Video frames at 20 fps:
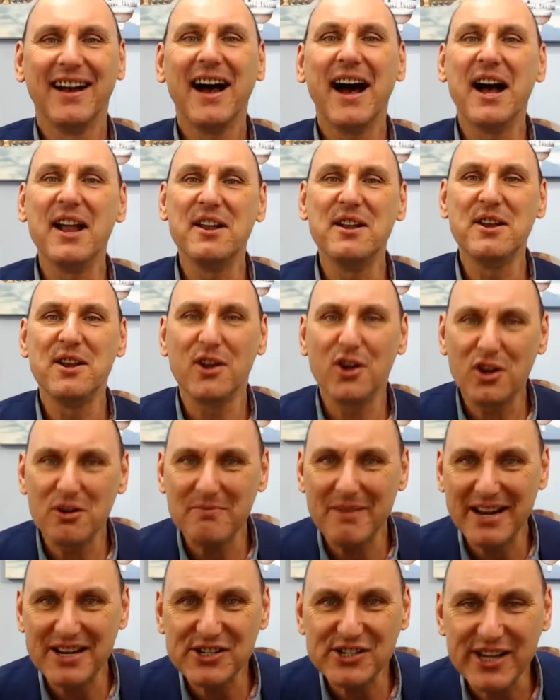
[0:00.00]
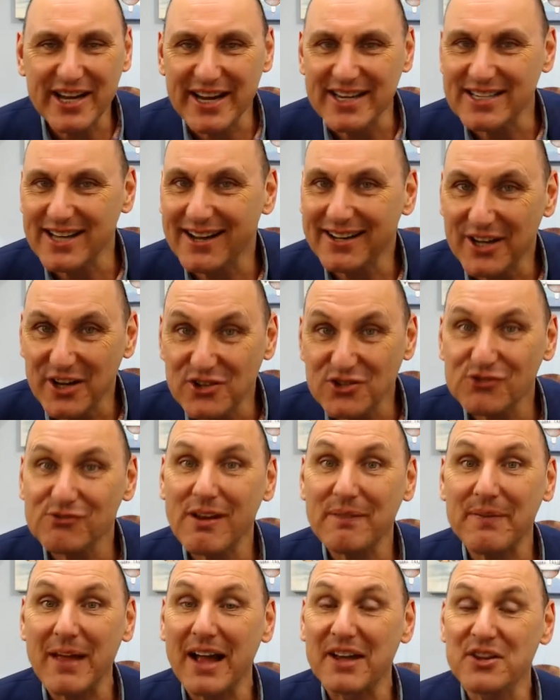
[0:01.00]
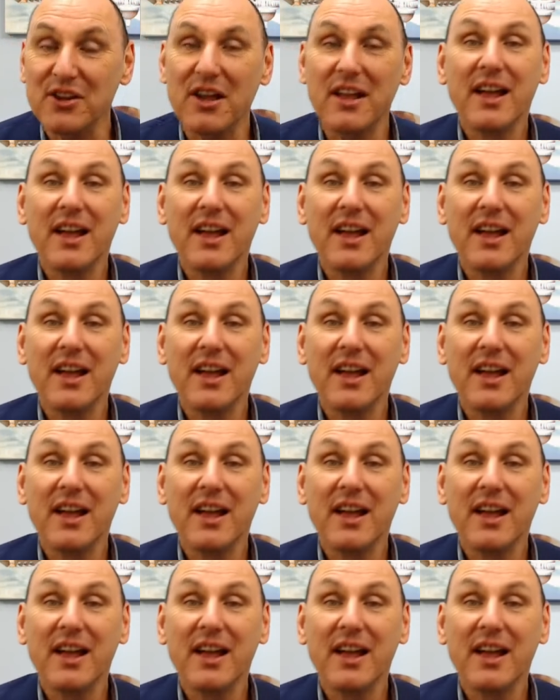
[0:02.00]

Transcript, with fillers: Halloumi cheese. I used to have that.